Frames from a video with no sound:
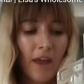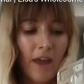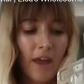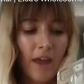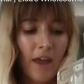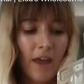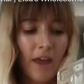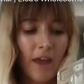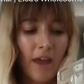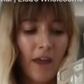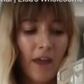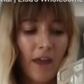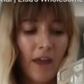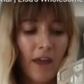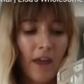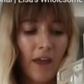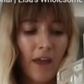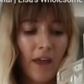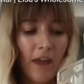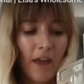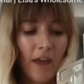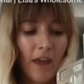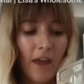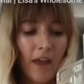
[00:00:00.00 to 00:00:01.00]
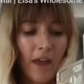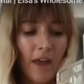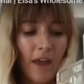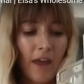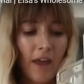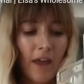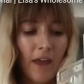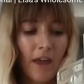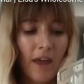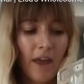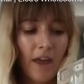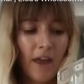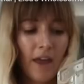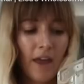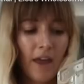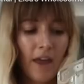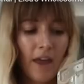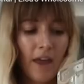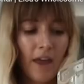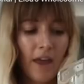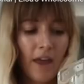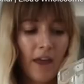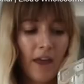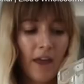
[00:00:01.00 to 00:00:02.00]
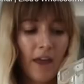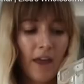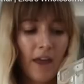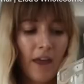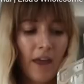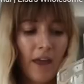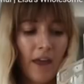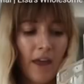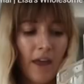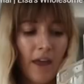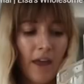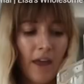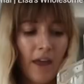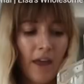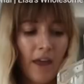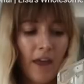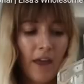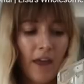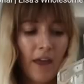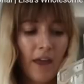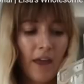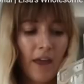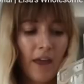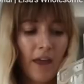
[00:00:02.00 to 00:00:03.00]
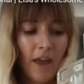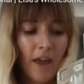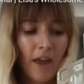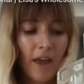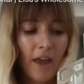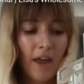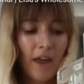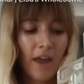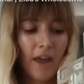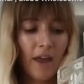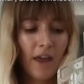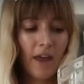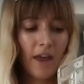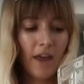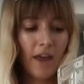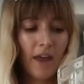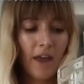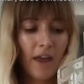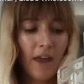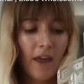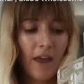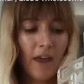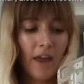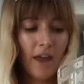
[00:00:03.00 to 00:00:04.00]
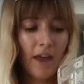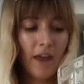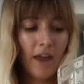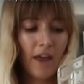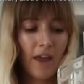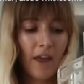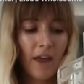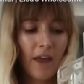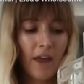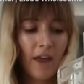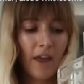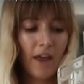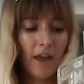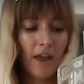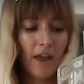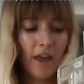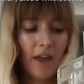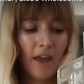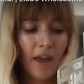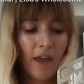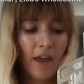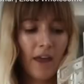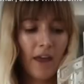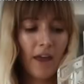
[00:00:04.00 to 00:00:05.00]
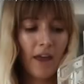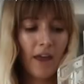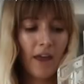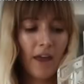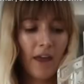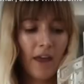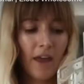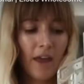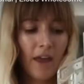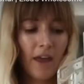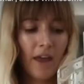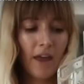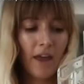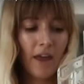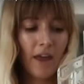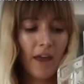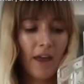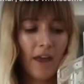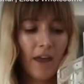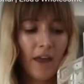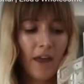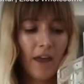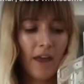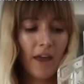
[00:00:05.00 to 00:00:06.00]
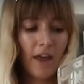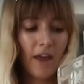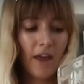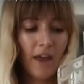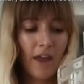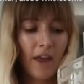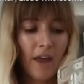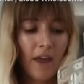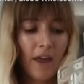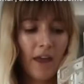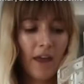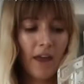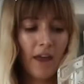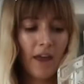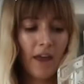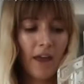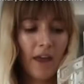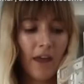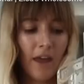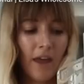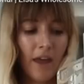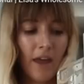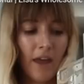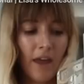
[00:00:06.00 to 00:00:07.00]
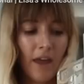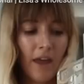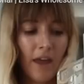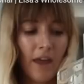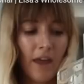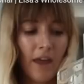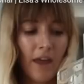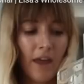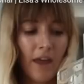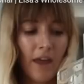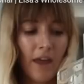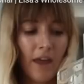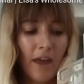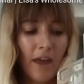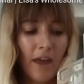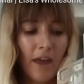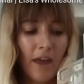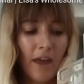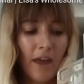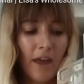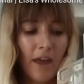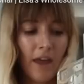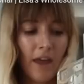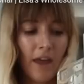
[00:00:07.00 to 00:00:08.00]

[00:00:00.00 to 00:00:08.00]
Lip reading: No words are spoken by the person on screen.